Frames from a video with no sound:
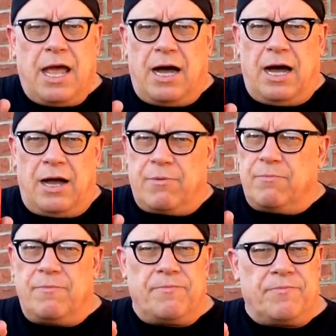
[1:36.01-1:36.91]
uh,
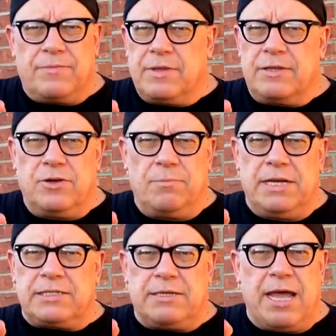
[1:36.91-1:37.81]
you're
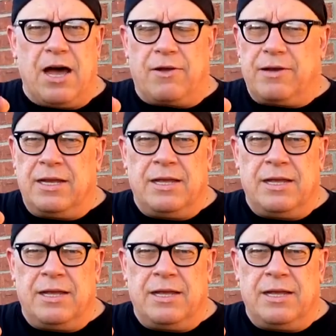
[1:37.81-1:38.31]
missing out.